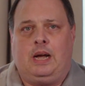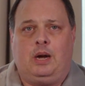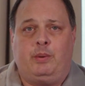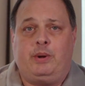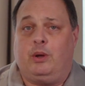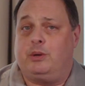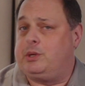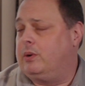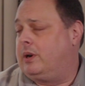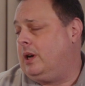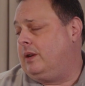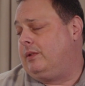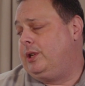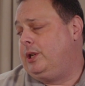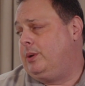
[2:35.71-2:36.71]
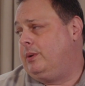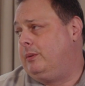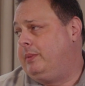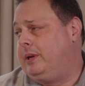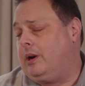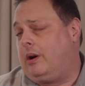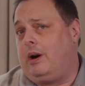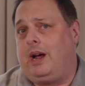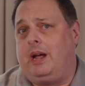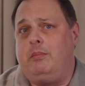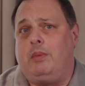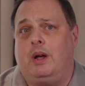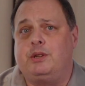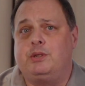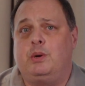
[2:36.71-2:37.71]
We also cover UNPRI
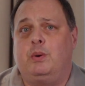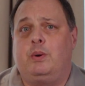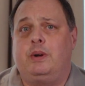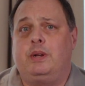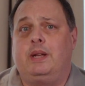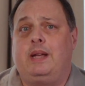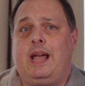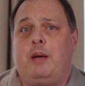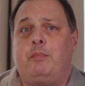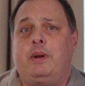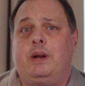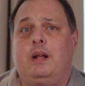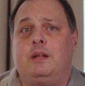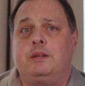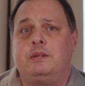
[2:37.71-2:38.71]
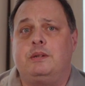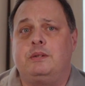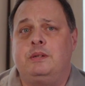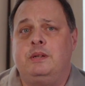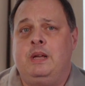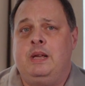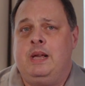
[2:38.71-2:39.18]
mock scoring and gap analysis.